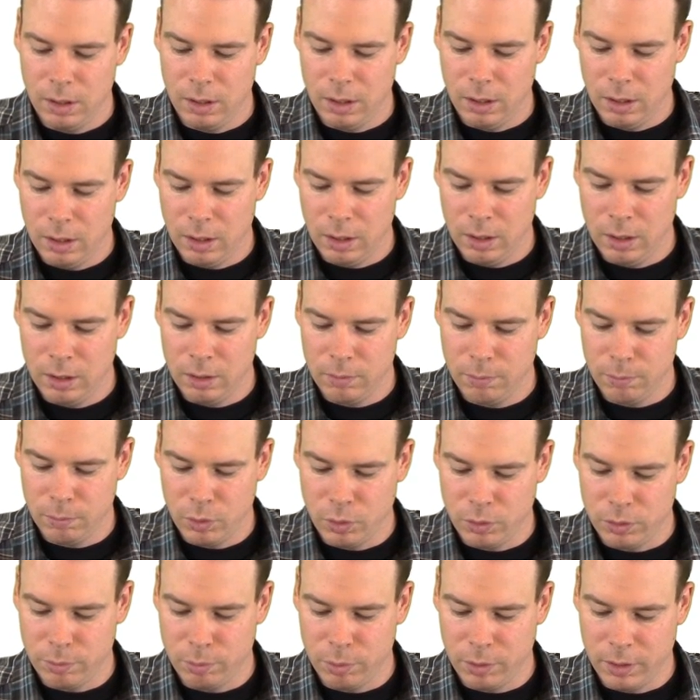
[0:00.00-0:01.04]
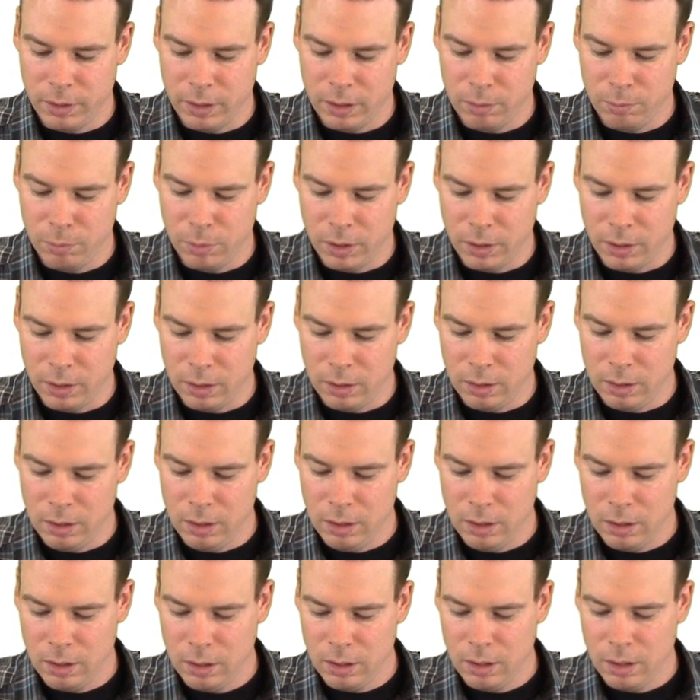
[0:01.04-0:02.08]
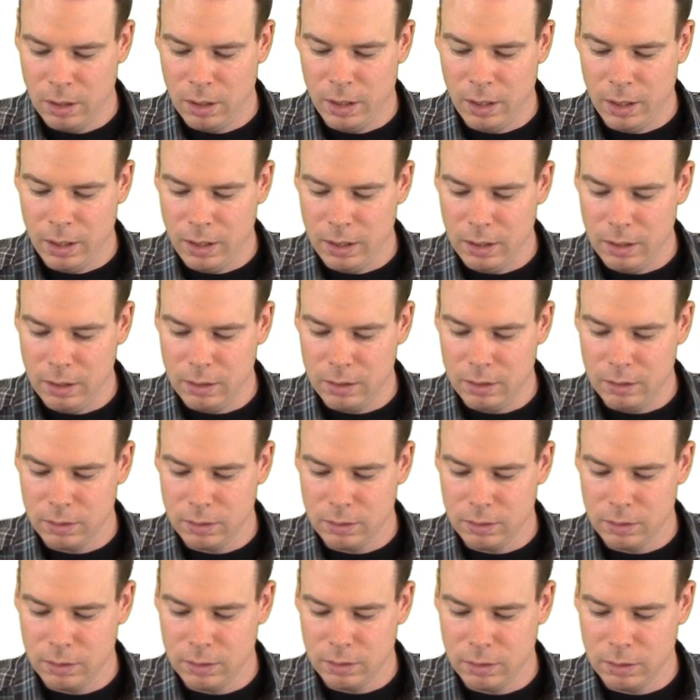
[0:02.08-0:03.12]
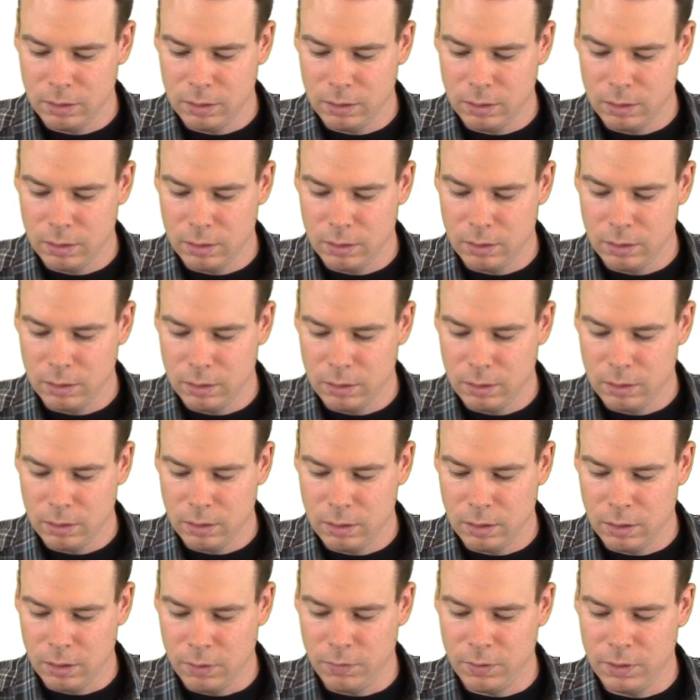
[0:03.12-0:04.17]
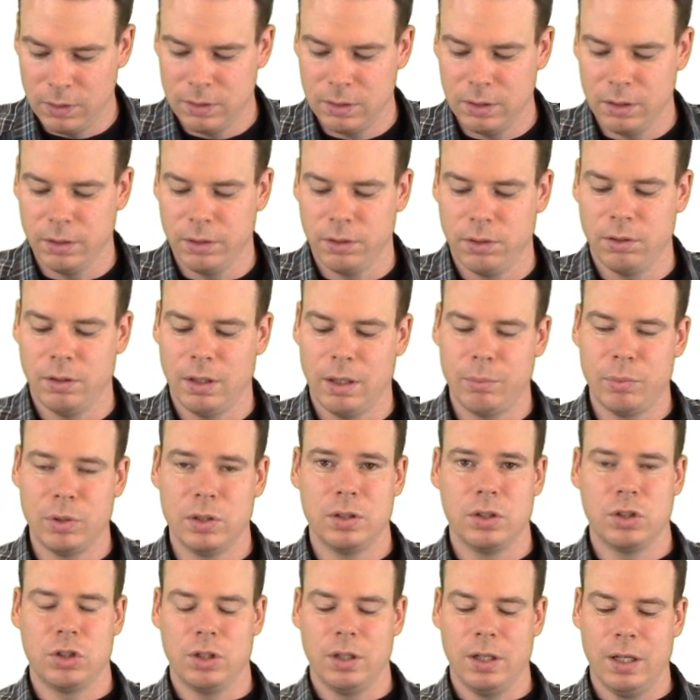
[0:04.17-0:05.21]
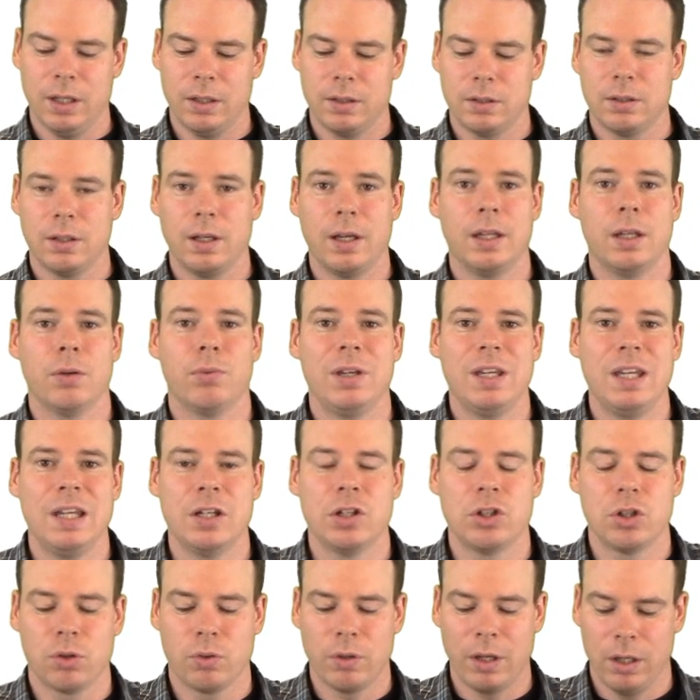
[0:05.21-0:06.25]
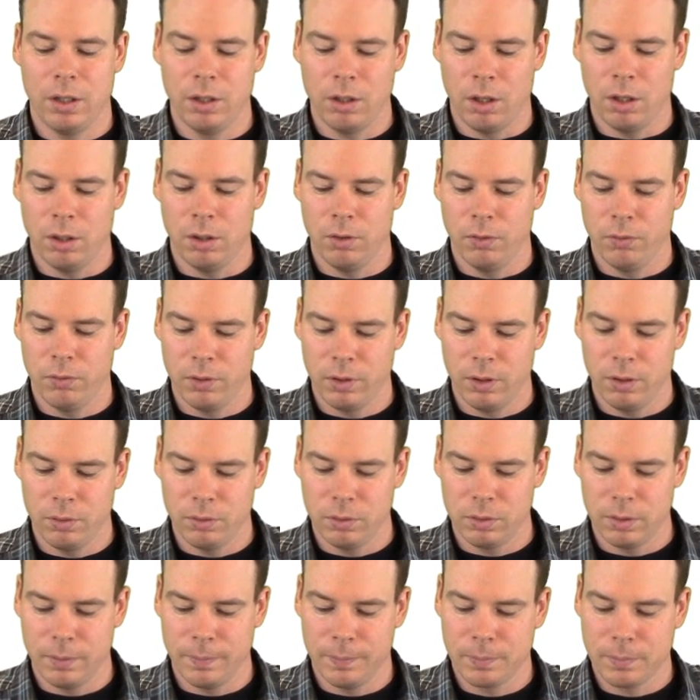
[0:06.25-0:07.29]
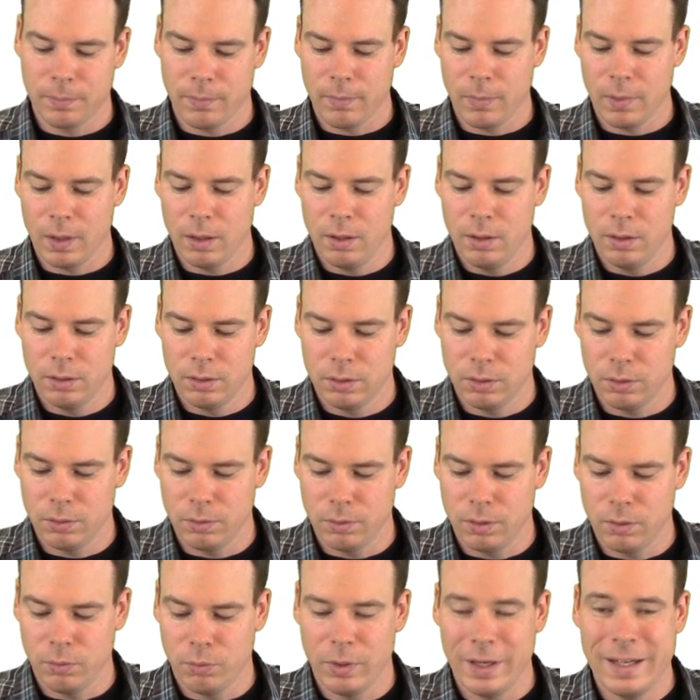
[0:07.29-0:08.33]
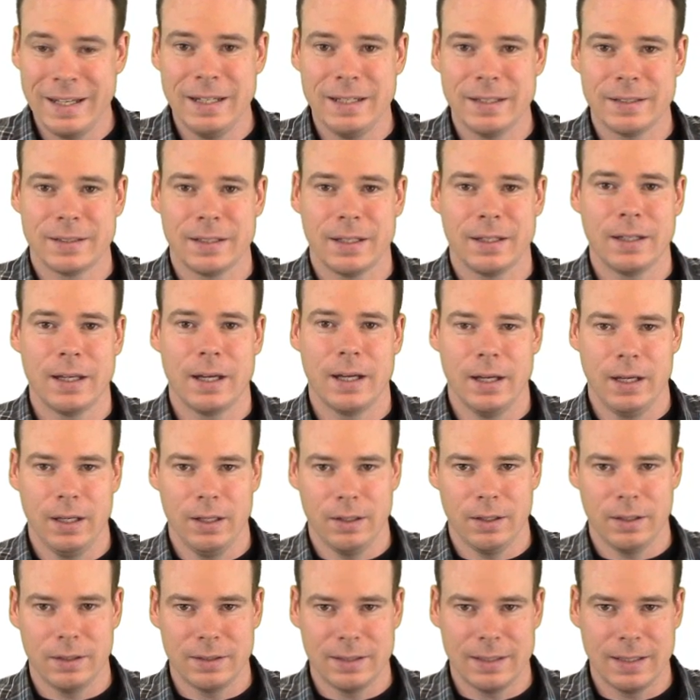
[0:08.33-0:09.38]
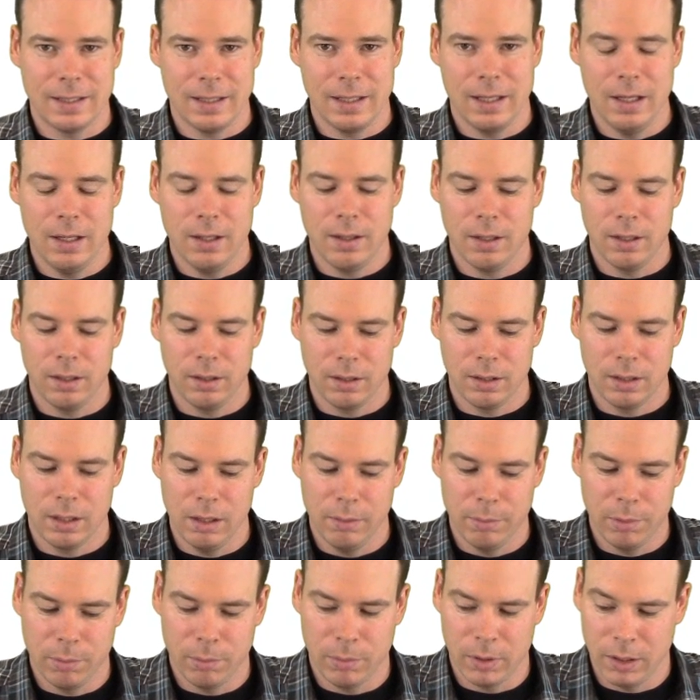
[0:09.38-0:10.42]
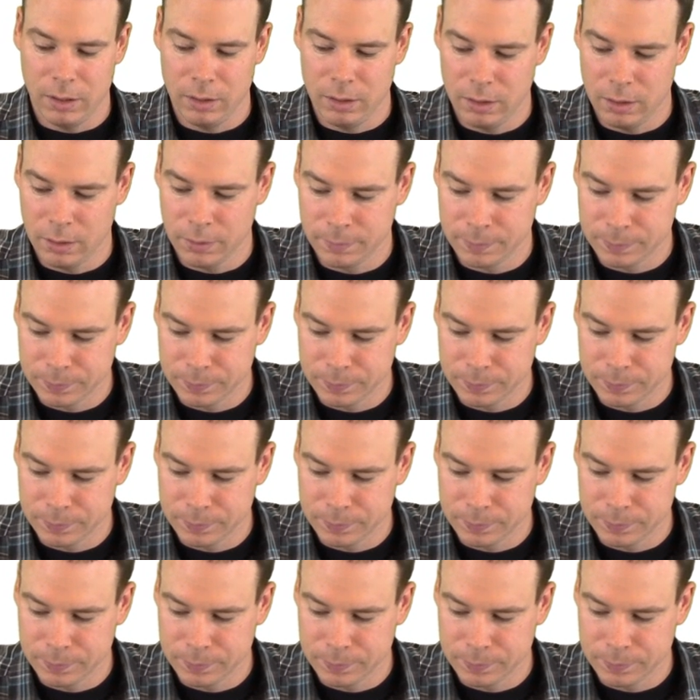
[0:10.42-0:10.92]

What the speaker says: and multiplied by the height of the cylinder at position x. And then we integrated all over those. So the radius and the height, that's the key thing to keep in mind here.